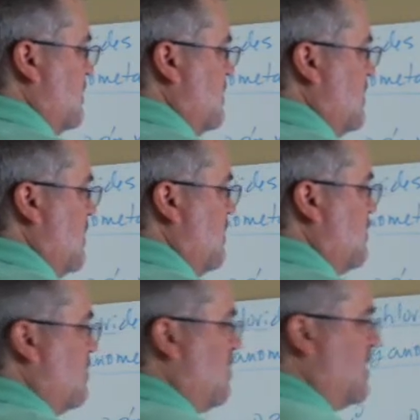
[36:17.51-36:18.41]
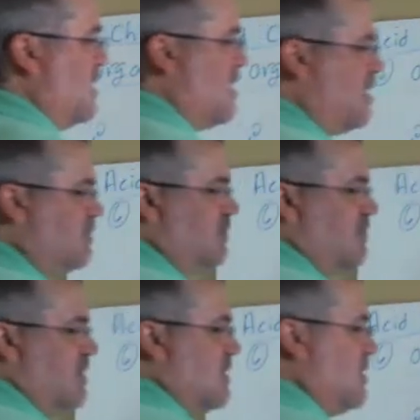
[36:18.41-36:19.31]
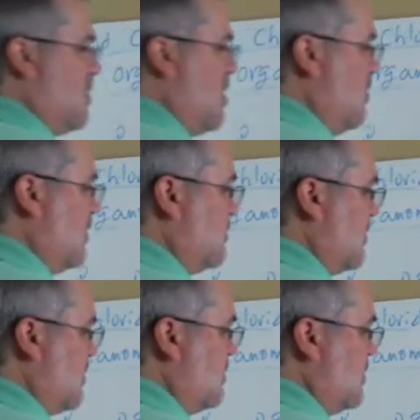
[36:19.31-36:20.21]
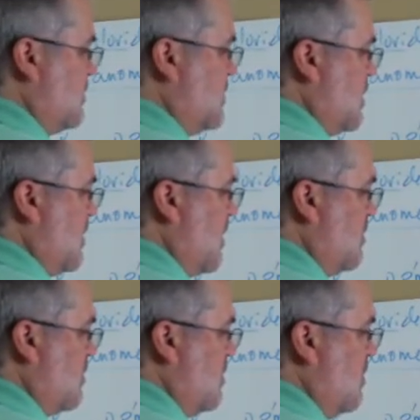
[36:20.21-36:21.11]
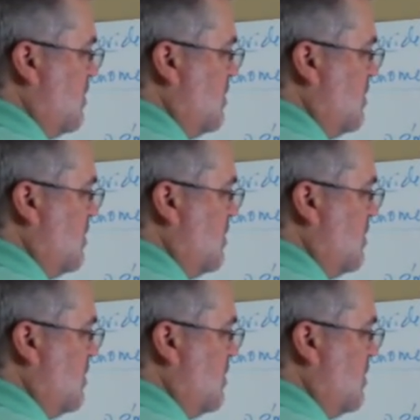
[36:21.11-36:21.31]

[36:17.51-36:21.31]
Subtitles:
of the Grignard, so you end up always with a tertiary alcohol.